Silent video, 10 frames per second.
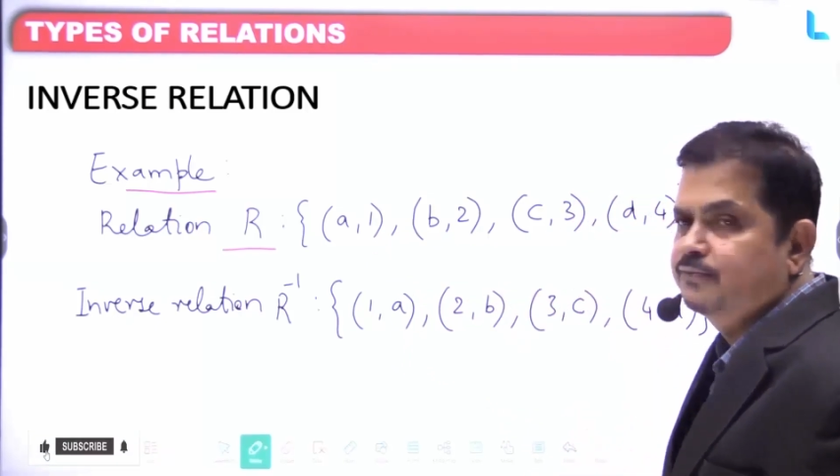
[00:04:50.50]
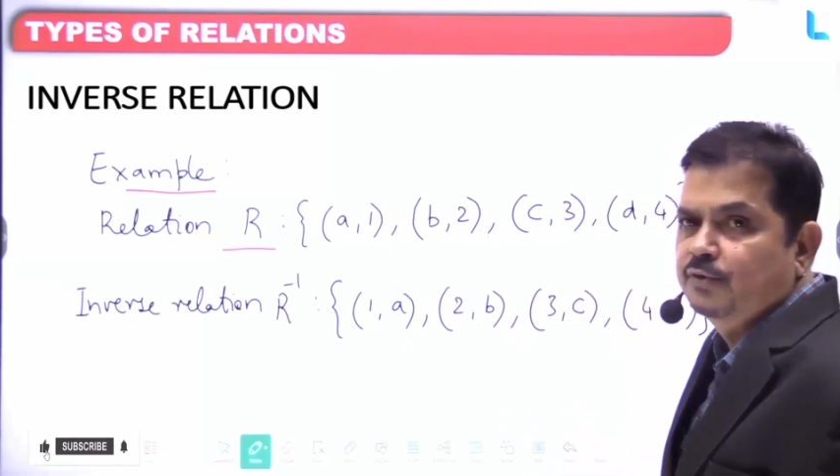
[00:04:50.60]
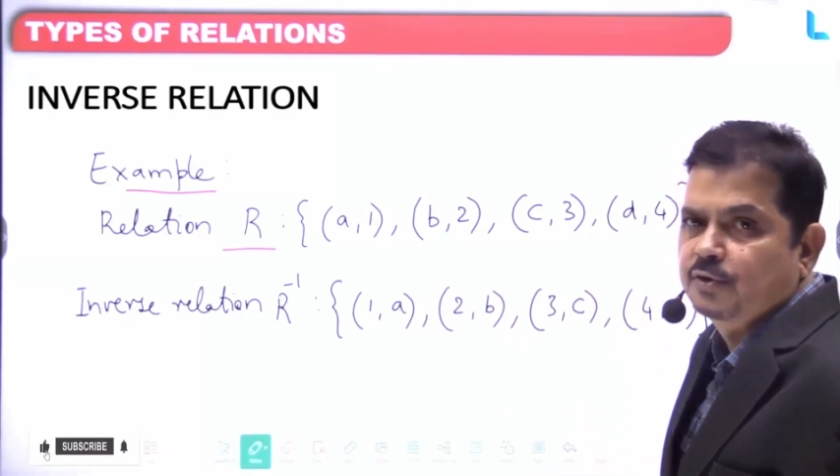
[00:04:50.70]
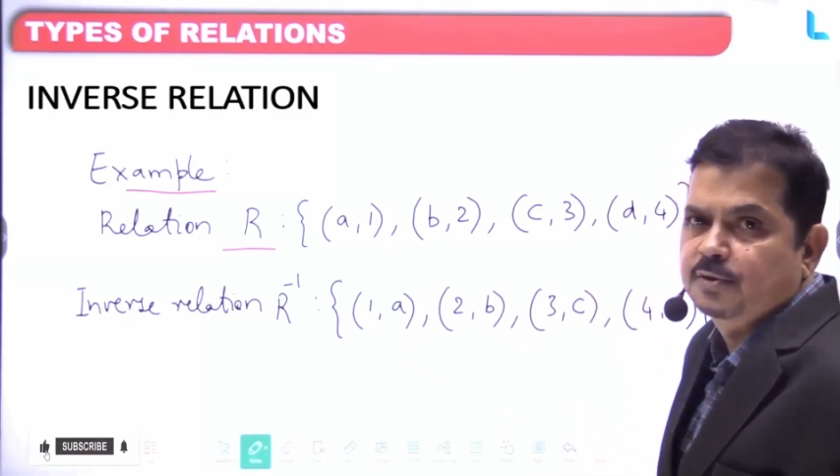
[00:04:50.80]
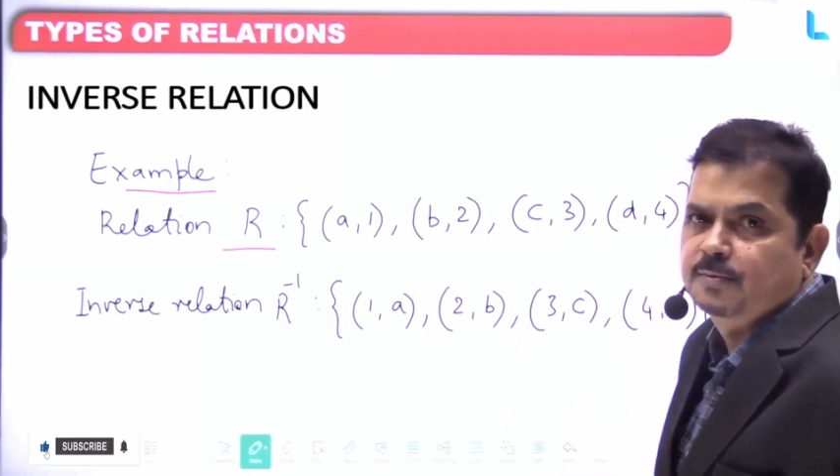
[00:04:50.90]

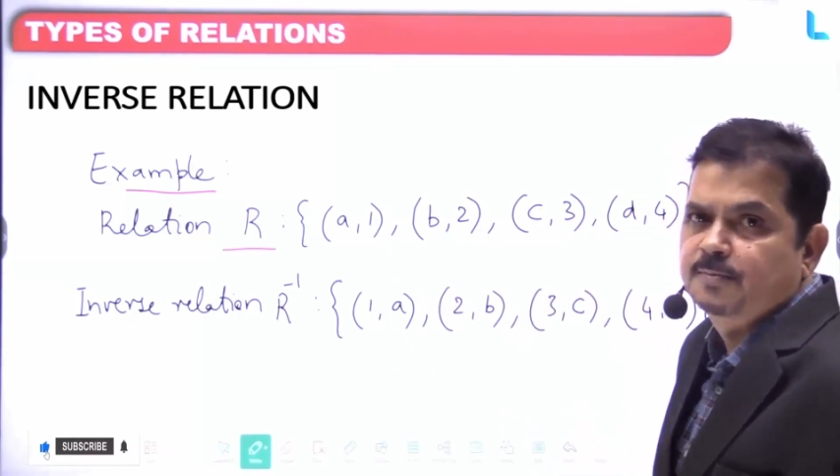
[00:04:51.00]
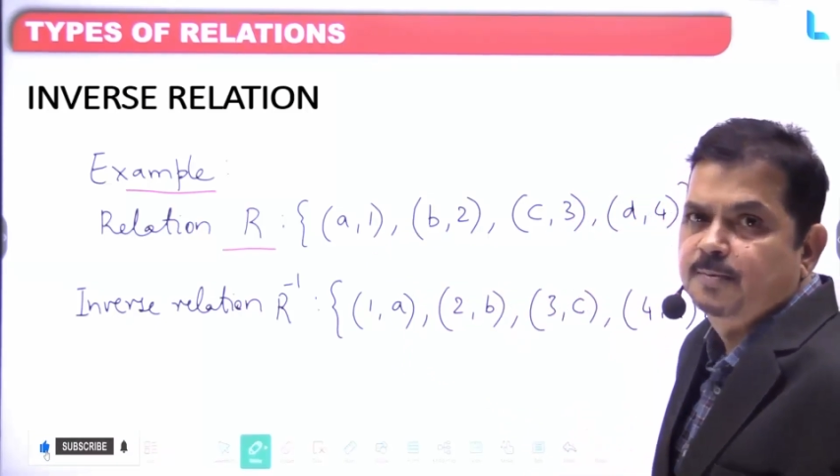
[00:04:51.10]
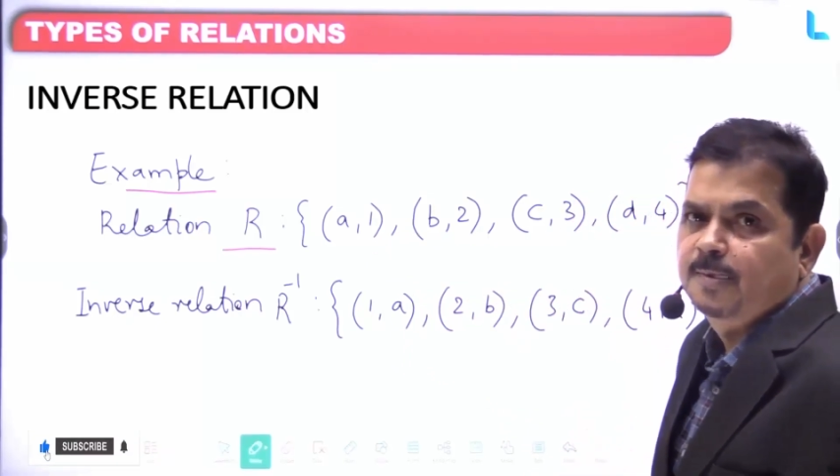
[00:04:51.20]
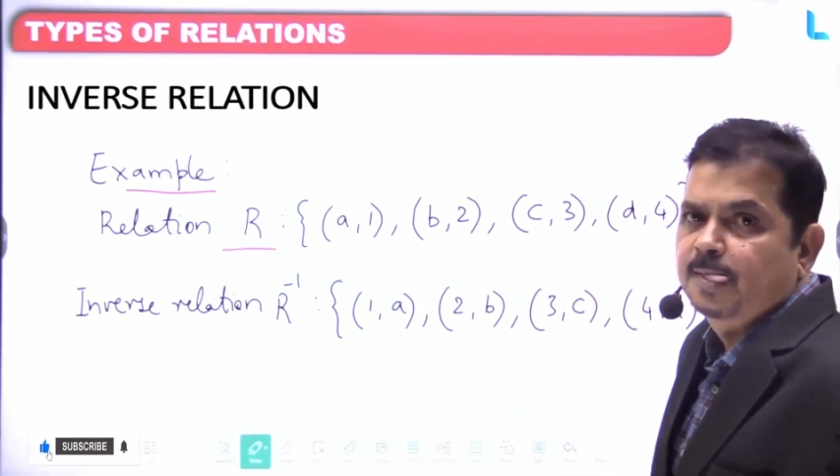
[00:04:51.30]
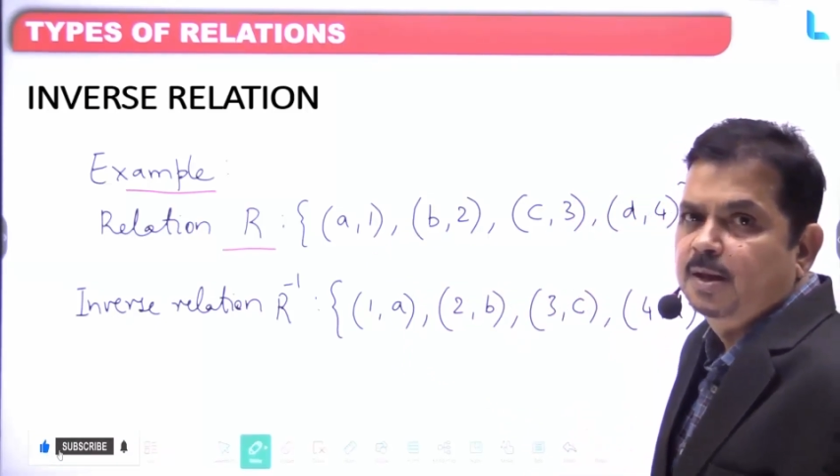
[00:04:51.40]
4.
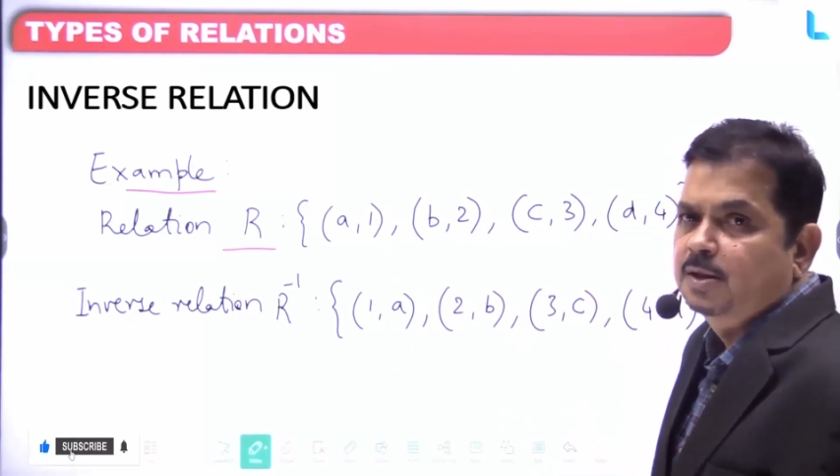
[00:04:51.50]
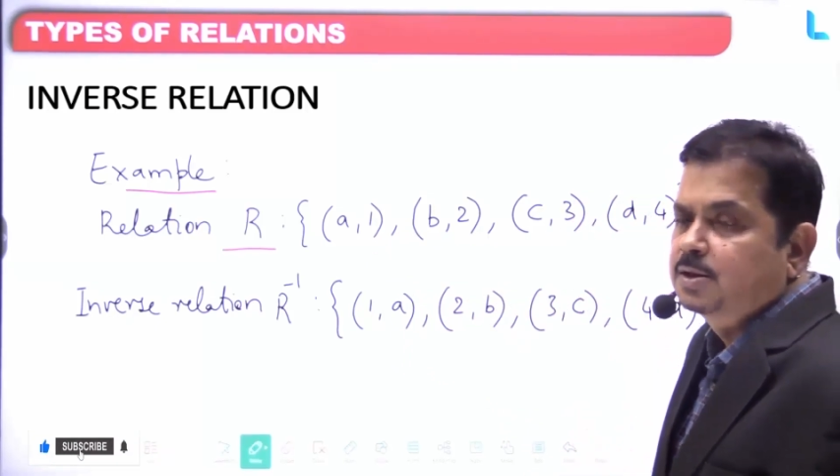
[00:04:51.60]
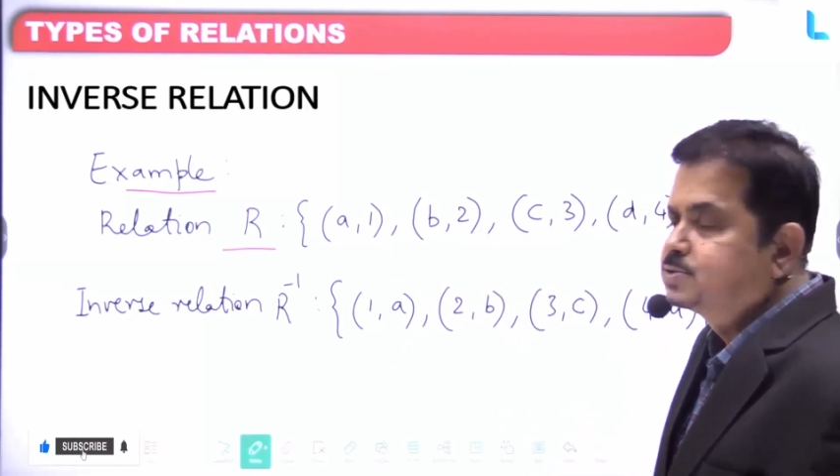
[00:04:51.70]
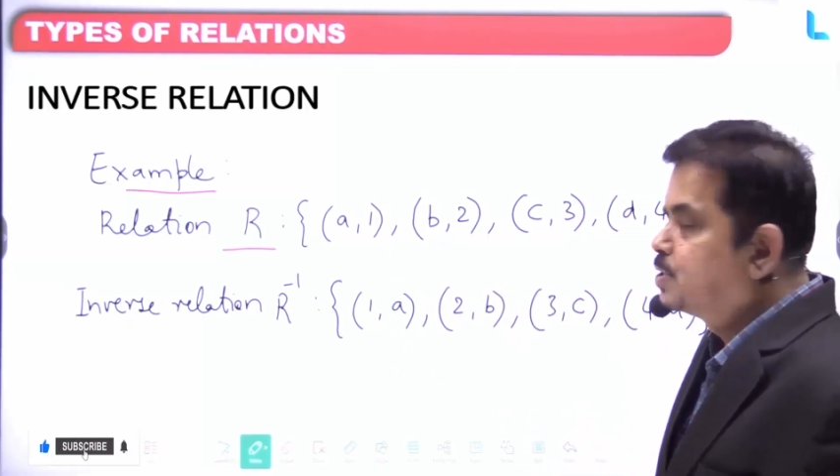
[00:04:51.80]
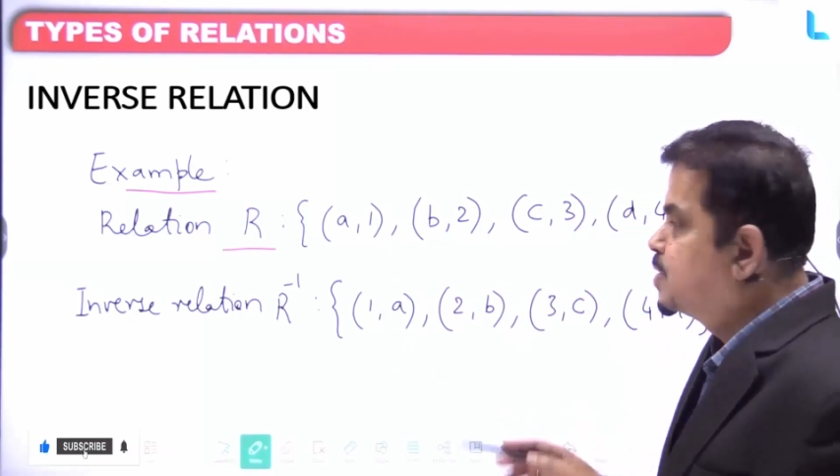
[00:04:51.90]

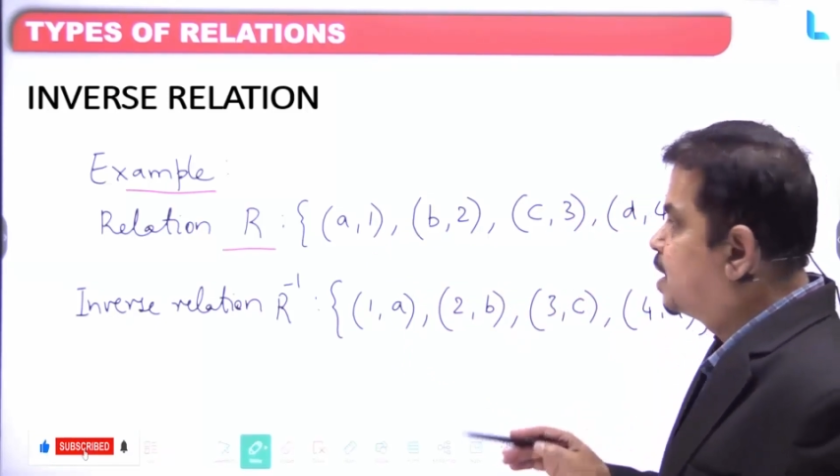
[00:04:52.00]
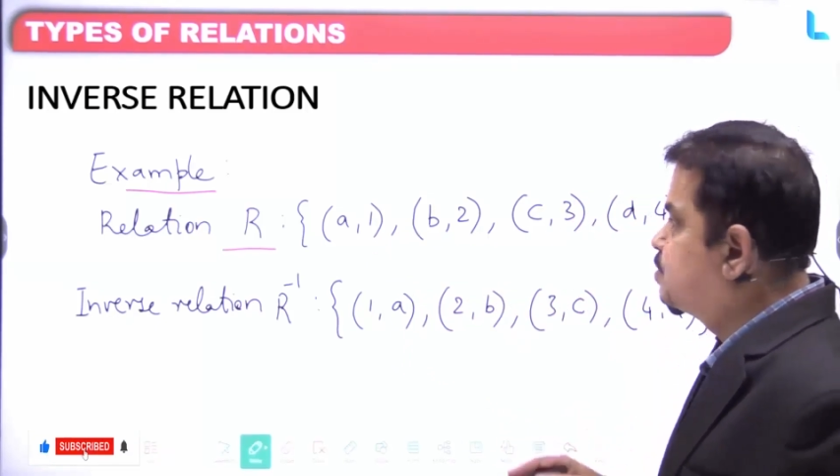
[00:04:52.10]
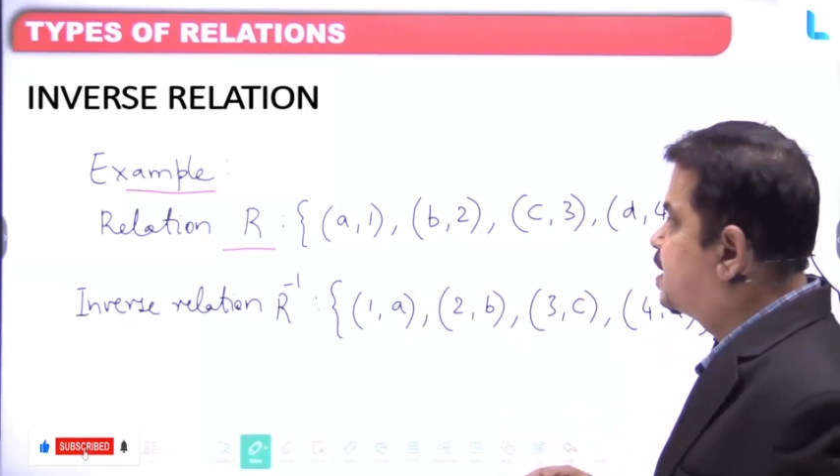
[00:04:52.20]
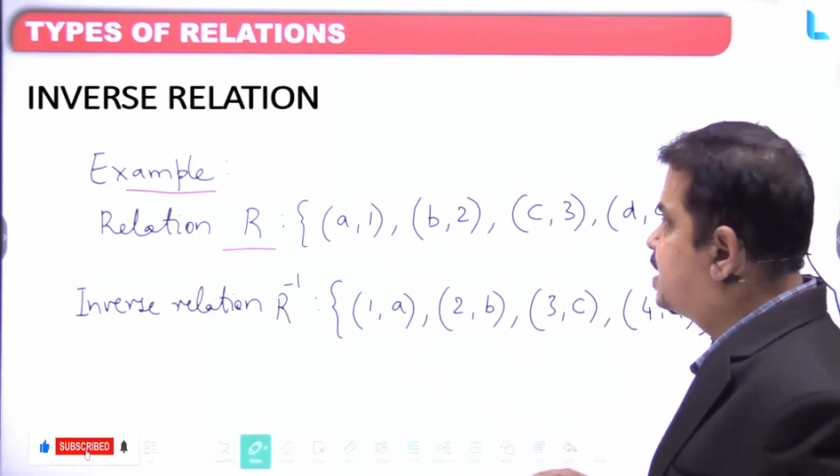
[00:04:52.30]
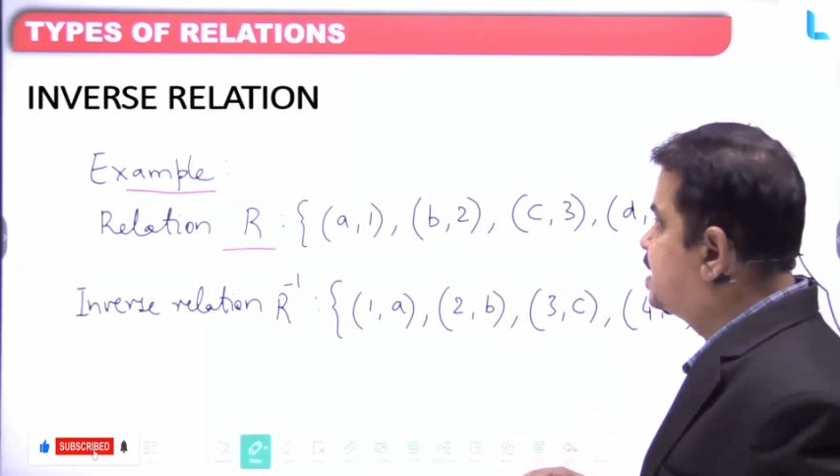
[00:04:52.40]
So
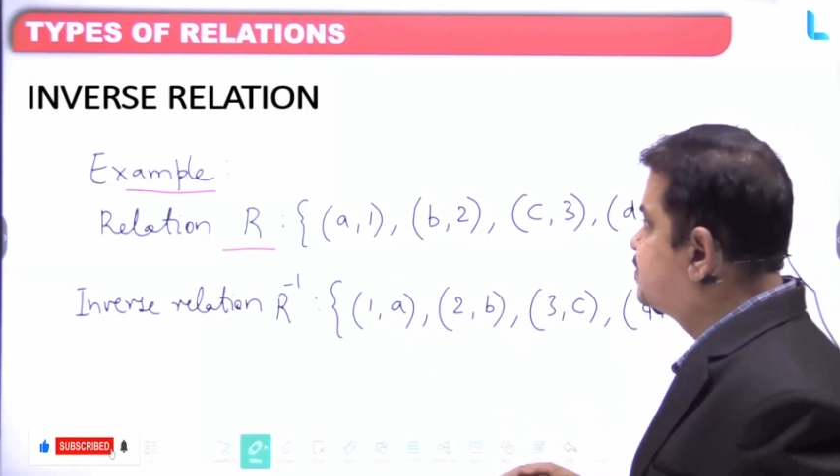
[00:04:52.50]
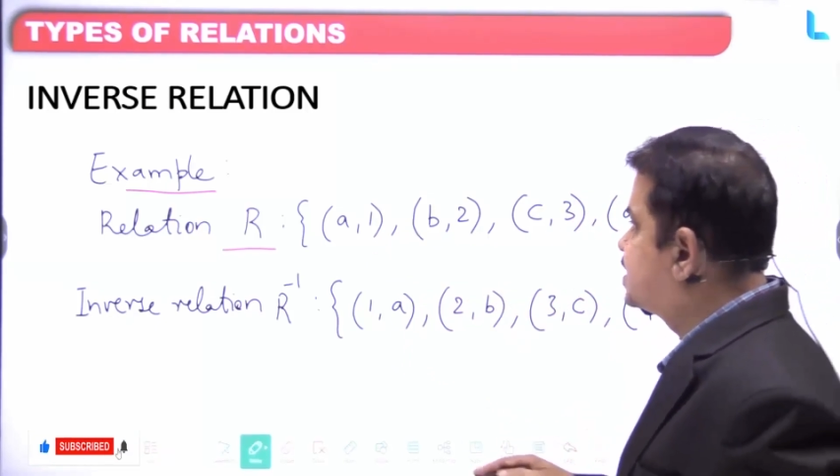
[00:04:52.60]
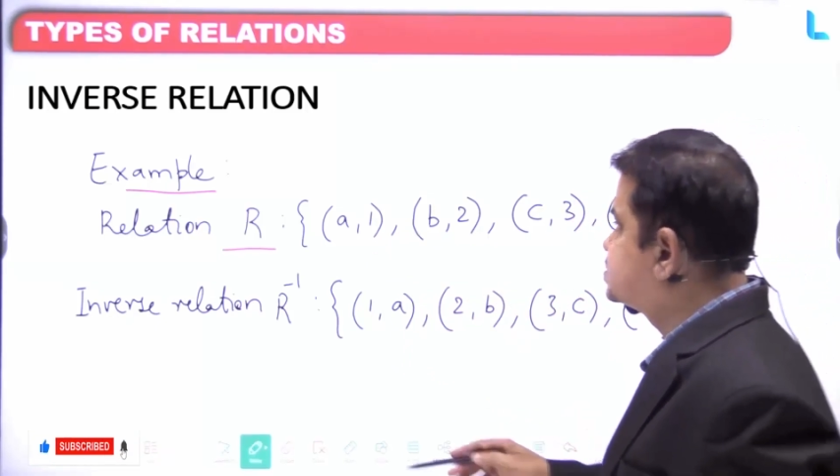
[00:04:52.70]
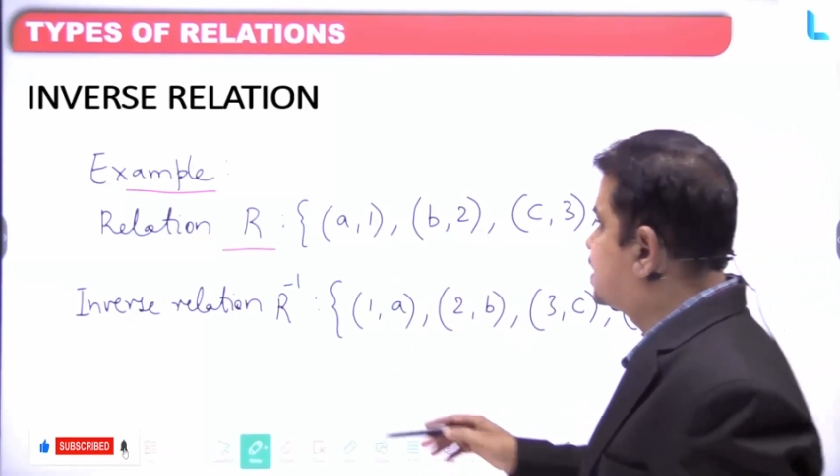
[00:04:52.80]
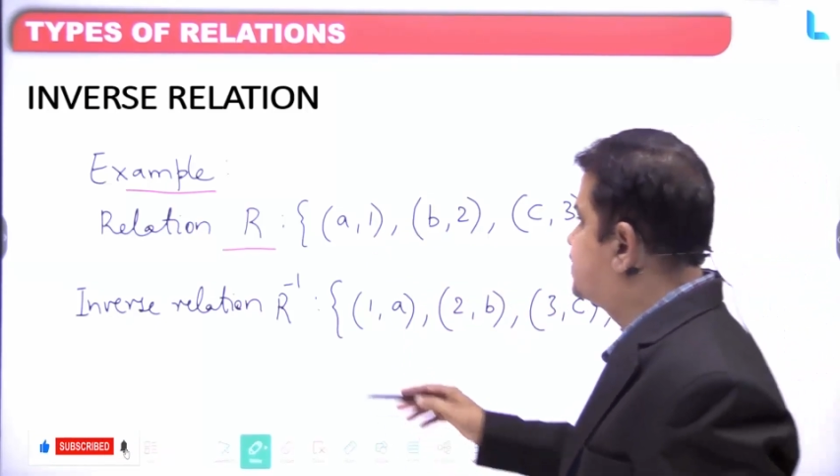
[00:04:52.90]
now the
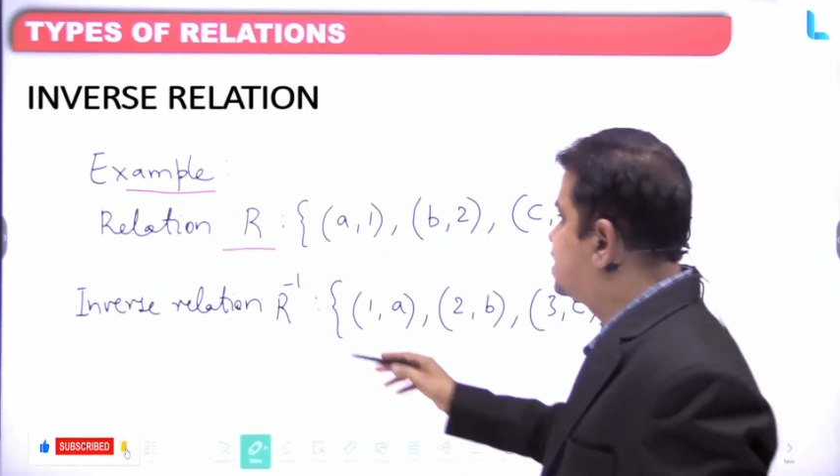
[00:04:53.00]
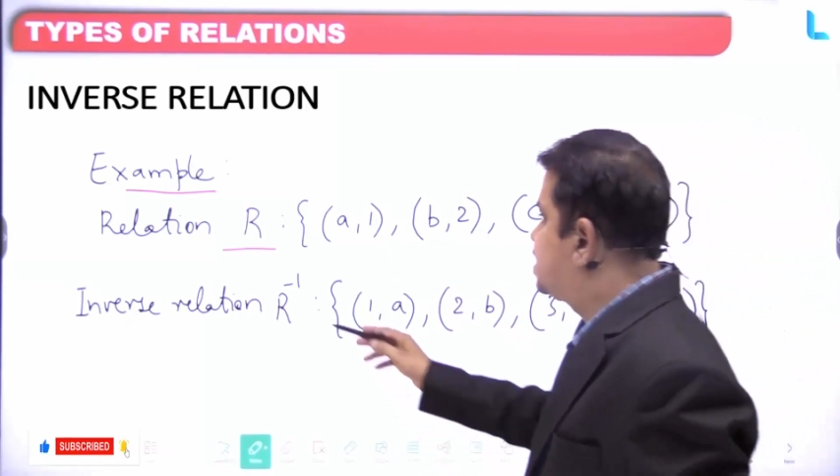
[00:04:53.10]
inverse of the